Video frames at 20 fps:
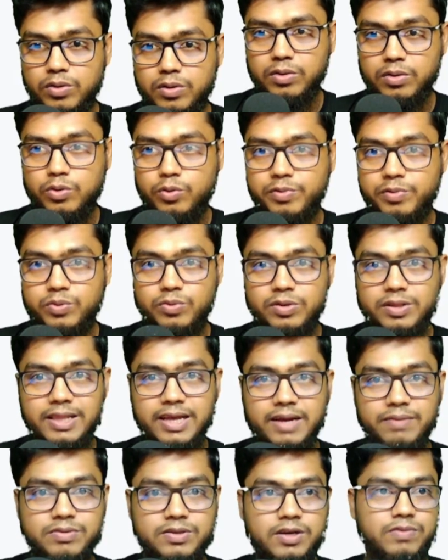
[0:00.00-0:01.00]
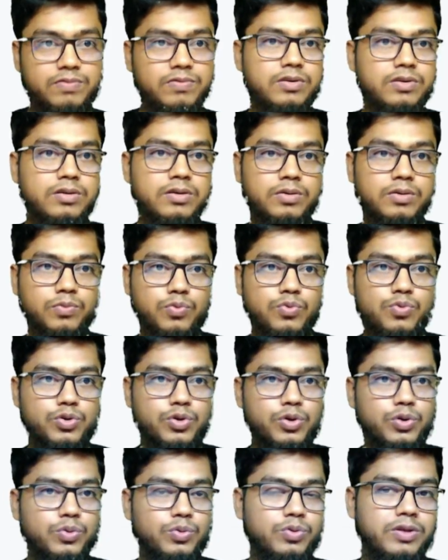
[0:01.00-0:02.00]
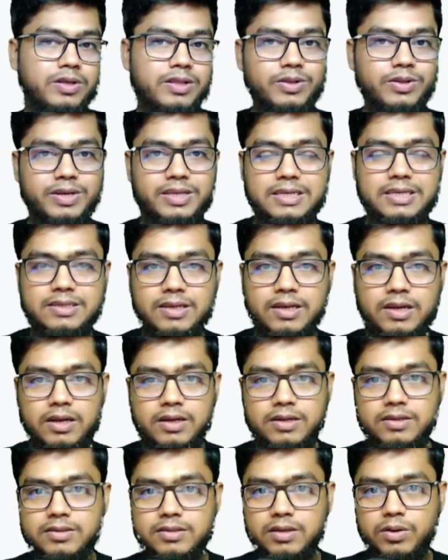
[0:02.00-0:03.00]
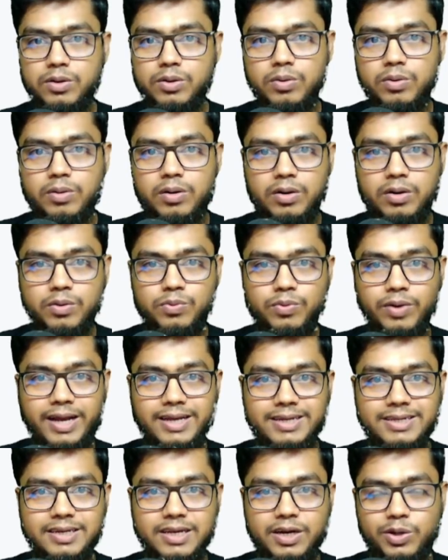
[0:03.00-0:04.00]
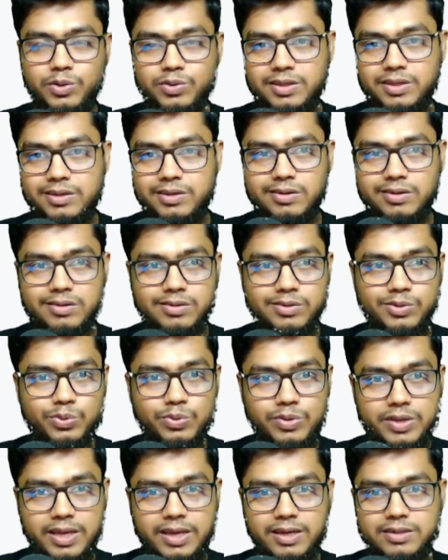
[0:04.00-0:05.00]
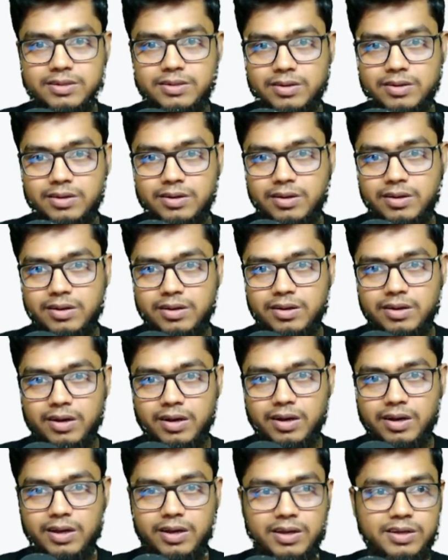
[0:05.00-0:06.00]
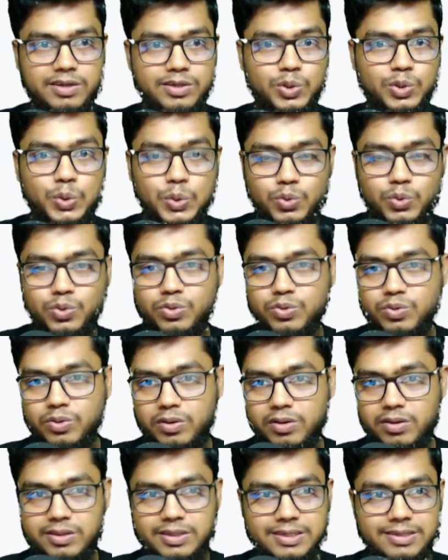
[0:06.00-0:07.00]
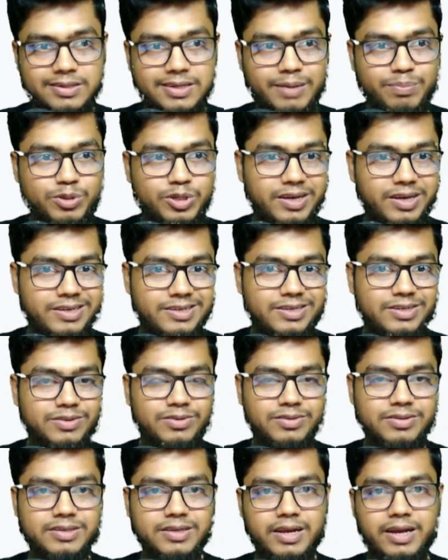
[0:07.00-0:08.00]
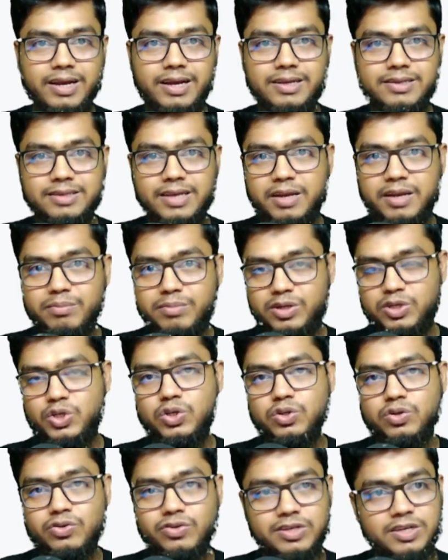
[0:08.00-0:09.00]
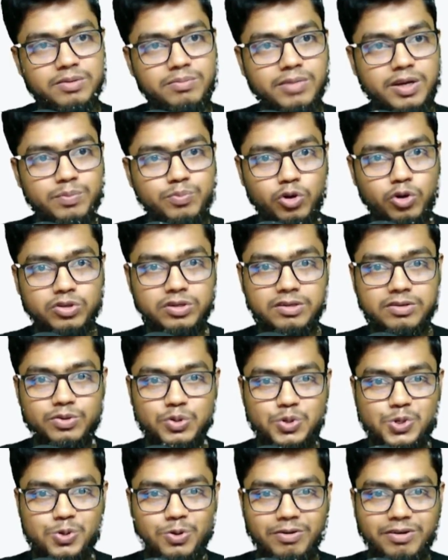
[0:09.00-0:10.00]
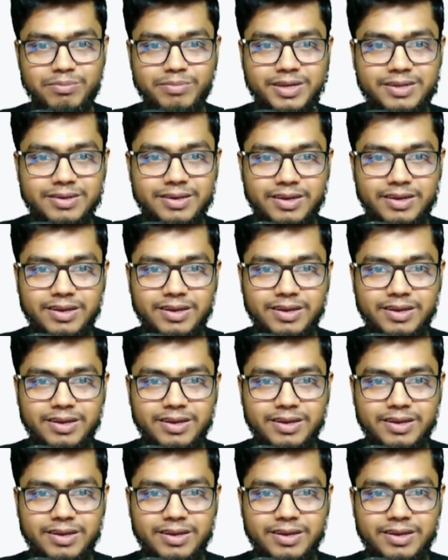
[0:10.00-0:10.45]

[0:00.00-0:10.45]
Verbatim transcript: Open with live server. Woo, cool, look at this. So right now he create to-do list applications as I mentioned in my project requirement.